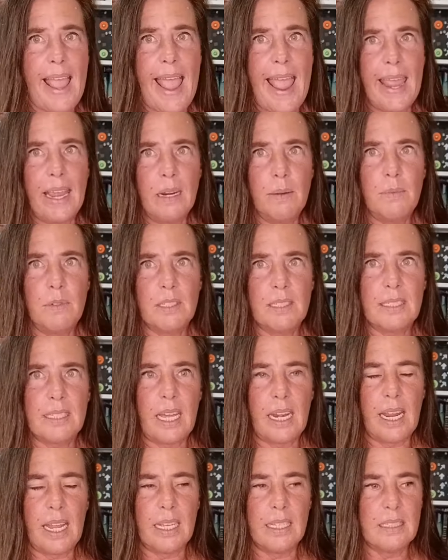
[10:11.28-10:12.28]
animal
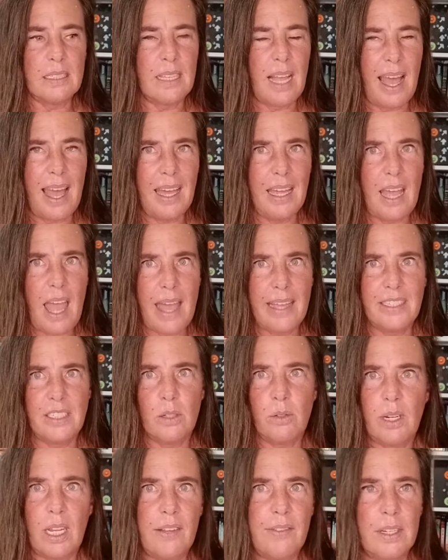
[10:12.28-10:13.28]
studies. I
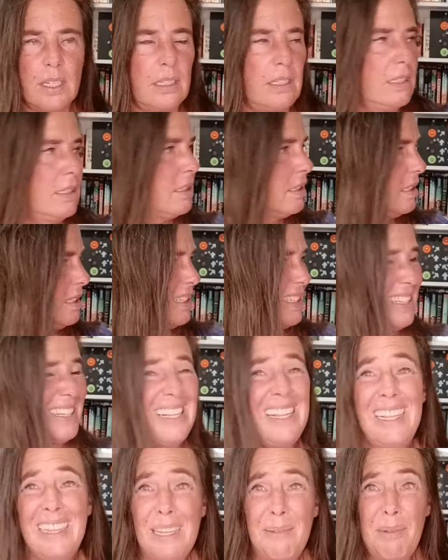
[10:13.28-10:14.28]
don't even...
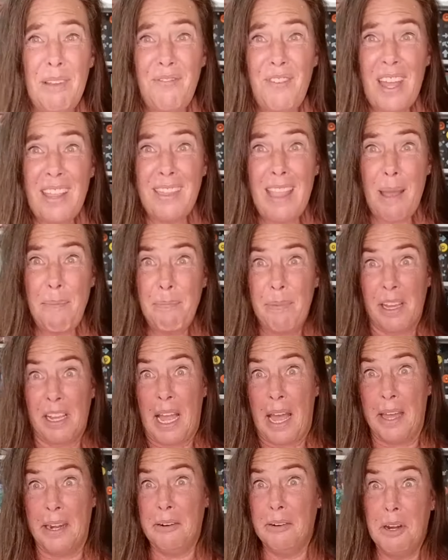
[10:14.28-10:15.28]
Let me find that book.
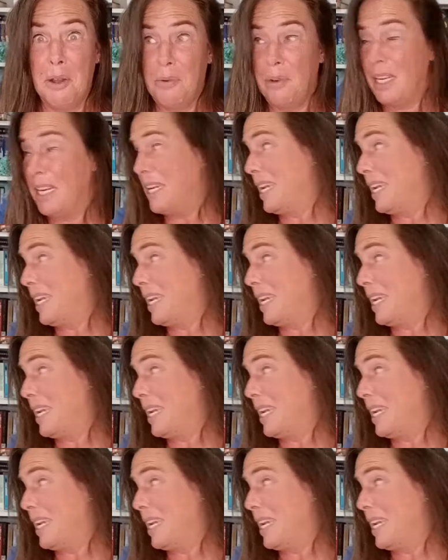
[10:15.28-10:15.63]
I don't know what I